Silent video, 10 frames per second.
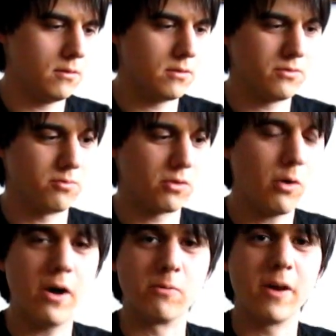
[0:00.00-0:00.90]
It's
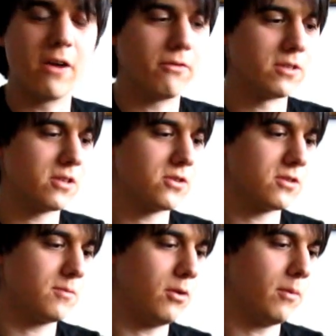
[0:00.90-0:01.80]
quite rare for such
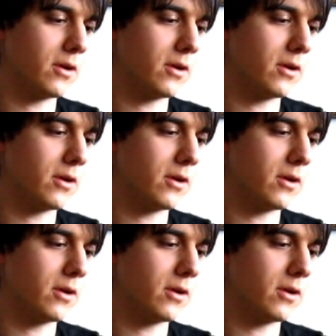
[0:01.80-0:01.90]
a small